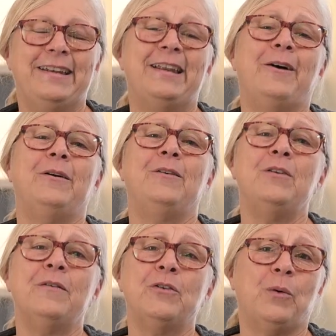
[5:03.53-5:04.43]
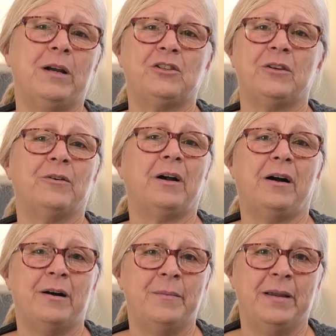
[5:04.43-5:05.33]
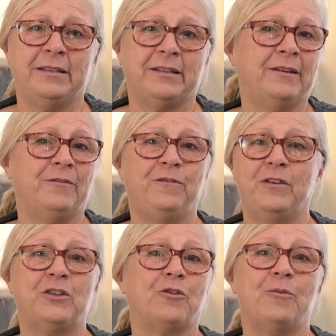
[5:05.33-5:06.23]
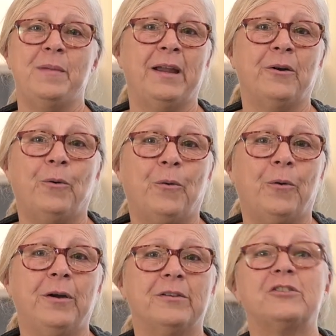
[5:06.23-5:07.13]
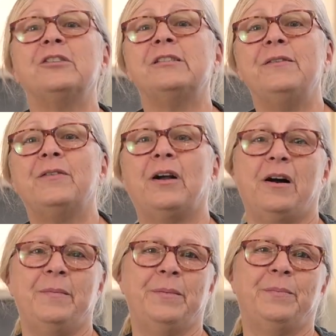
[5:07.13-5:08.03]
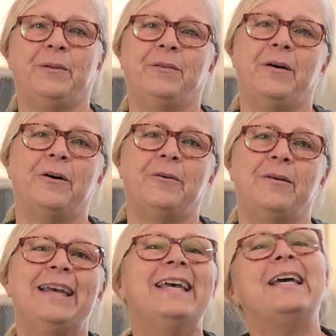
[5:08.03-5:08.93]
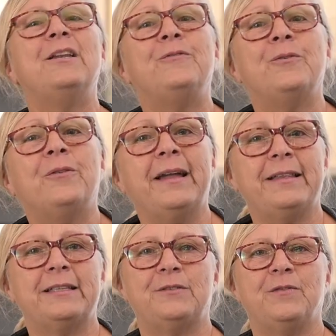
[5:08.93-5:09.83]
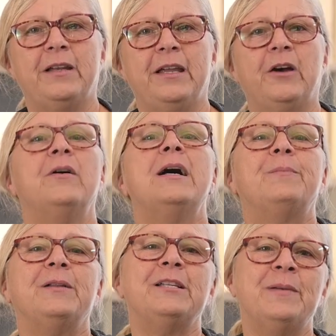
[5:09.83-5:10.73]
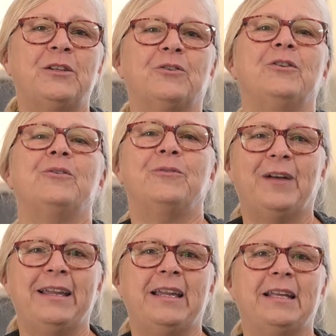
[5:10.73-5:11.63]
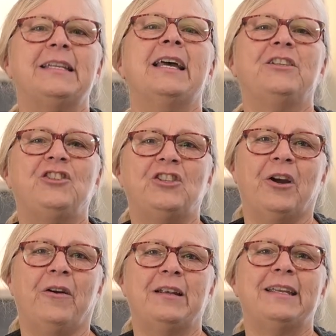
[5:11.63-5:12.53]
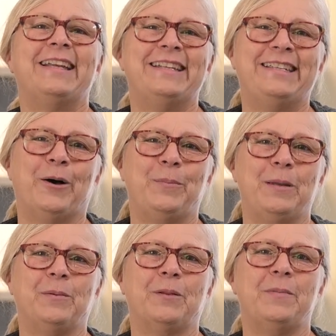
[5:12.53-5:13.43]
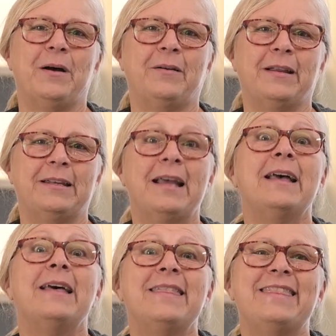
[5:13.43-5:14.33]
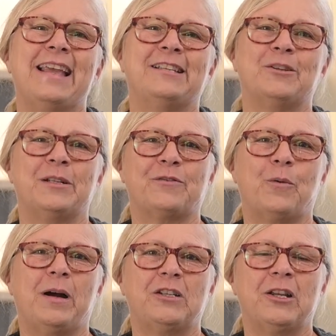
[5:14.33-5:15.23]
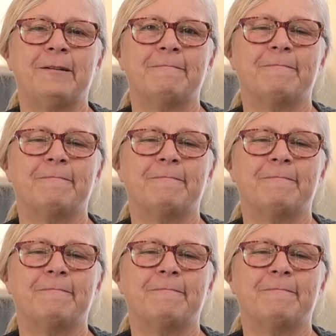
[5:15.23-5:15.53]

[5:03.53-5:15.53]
Now, if you have a question or comment on fish or omega oils, just leave a comment below. And if you like this video, please make sure you like it, share it, and tell people about it. Thanks so much for watching.